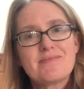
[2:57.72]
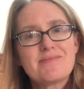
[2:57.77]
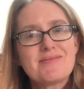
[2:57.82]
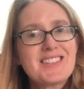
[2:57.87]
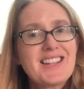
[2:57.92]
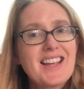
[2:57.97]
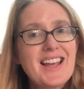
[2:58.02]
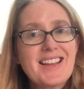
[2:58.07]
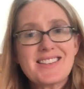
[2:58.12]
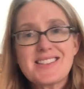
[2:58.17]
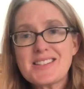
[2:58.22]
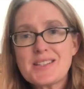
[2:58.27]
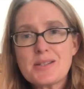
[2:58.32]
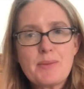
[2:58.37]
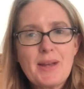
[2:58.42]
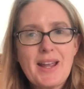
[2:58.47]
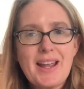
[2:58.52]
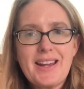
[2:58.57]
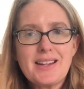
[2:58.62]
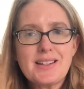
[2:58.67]

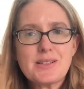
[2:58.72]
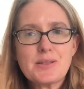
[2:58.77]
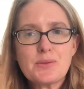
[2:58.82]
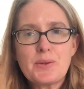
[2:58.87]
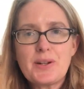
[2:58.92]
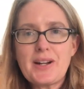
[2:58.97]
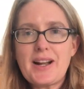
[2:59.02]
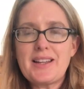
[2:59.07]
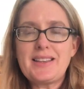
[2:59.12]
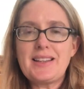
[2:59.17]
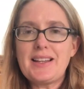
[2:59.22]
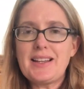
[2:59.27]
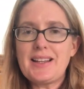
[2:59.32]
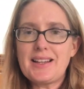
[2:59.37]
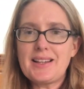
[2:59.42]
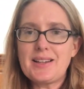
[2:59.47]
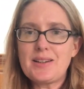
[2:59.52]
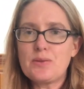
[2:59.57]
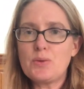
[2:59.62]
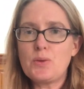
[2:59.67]
guesstimate what I
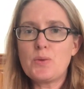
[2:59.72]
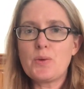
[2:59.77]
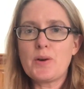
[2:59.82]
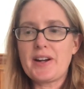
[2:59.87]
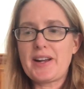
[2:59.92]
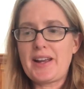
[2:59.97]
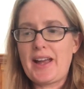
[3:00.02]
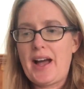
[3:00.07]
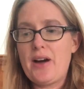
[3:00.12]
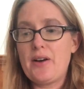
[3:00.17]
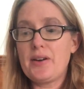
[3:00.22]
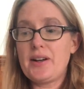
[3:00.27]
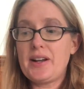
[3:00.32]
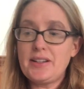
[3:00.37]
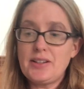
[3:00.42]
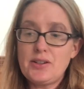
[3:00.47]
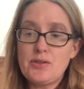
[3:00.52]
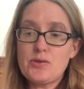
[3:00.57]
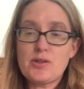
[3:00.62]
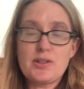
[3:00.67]
think will work out,
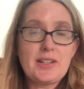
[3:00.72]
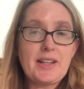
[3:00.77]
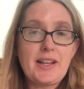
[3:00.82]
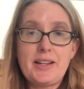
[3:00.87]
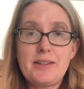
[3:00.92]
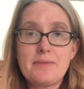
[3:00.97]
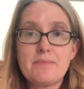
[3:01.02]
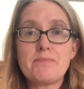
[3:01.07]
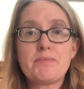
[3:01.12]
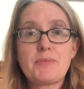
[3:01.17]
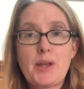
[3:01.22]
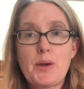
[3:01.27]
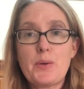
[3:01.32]
and usually it